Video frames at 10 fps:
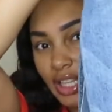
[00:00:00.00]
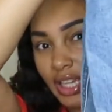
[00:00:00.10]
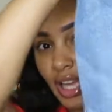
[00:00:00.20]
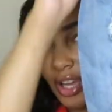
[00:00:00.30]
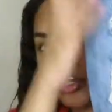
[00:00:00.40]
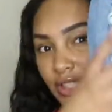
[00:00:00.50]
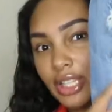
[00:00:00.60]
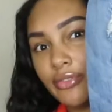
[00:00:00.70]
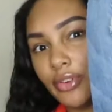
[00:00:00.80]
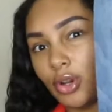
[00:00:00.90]
Like, I have a
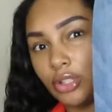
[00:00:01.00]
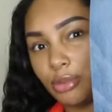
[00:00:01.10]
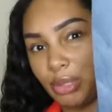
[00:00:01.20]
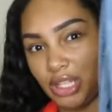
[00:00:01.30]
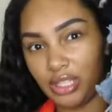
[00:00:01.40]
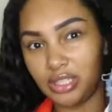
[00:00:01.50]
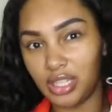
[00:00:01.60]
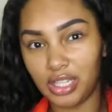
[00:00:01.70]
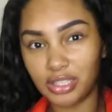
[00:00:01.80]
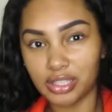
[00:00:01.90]
thing for holy pants,
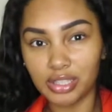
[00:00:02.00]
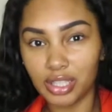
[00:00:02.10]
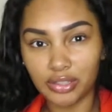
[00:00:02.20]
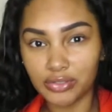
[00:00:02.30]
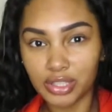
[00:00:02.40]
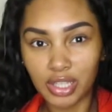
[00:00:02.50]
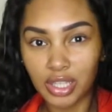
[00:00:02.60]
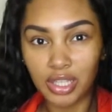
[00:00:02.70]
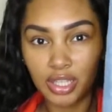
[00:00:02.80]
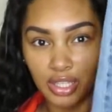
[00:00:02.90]
and I just loved
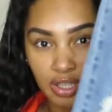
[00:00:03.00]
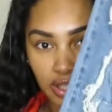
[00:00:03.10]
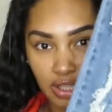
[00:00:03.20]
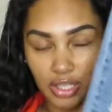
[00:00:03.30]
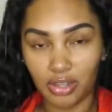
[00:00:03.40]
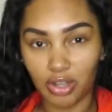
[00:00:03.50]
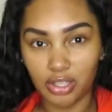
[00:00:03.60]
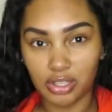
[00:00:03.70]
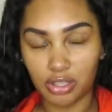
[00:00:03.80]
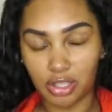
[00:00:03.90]
like all
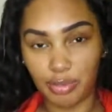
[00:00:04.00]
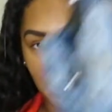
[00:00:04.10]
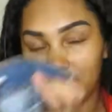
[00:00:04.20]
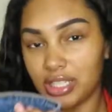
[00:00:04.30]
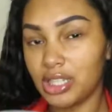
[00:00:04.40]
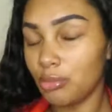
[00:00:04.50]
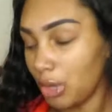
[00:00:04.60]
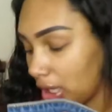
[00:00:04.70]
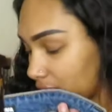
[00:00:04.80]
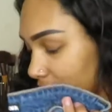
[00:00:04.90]
these holy pants. And the
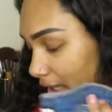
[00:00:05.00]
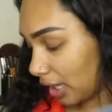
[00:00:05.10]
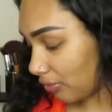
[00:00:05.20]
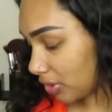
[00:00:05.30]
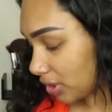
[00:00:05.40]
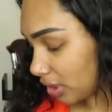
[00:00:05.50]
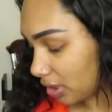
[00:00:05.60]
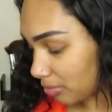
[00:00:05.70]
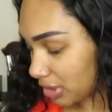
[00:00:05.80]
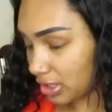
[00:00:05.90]
model they have on there,
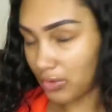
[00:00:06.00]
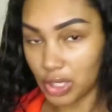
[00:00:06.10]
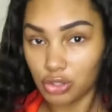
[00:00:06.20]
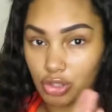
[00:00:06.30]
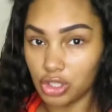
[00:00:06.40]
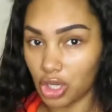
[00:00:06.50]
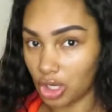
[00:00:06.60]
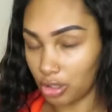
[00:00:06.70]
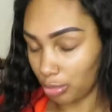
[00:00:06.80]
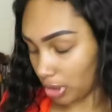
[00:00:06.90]
I'm gonna see if I can screenshot
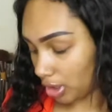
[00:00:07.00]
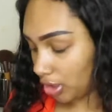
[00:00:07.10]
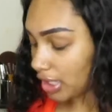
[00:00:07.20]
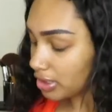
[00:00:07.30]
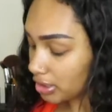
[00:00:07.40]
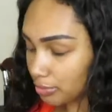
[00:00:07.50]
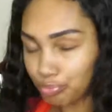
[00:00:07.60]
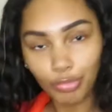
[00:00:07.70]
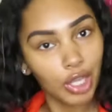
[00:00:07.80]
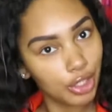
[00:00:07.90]
her and put it out. Actually,
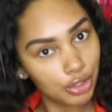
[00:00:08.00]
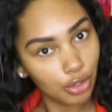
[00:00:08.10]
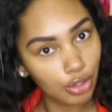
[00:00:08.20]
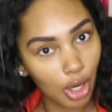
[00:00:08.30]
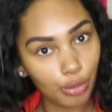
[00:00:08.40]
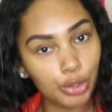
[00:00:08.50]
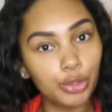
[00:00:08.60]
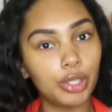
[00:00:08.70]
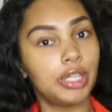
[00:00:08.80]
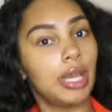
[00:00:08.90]
I can show y'all real quick.